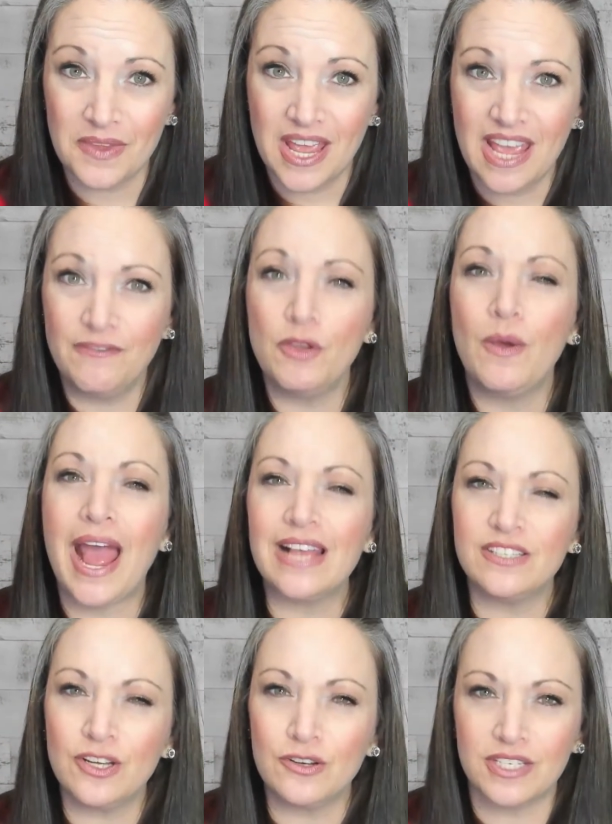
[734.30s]
If you
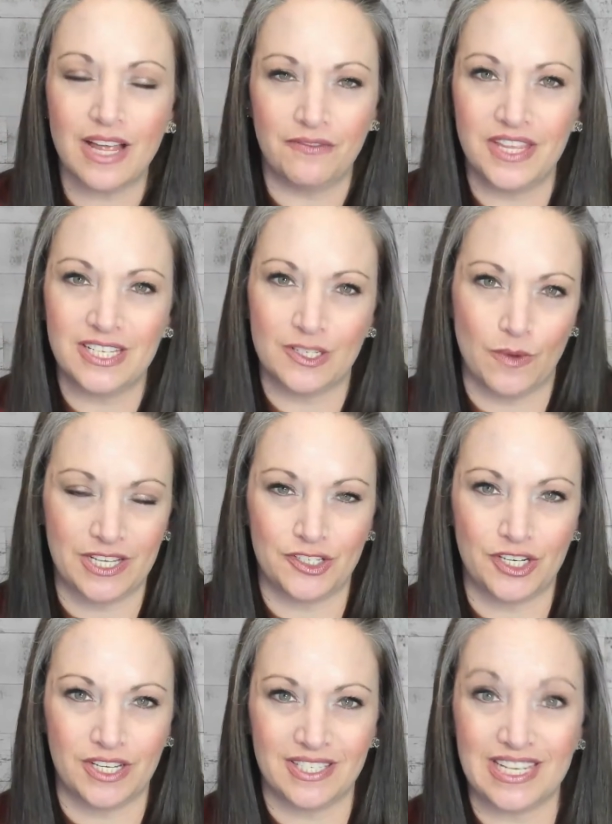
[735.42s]
ask yourself these
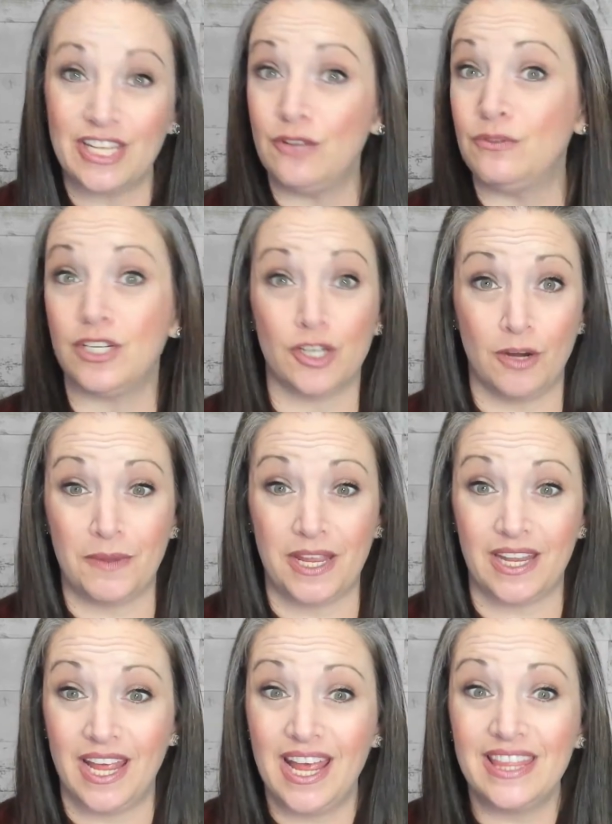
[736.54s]
questions and you determine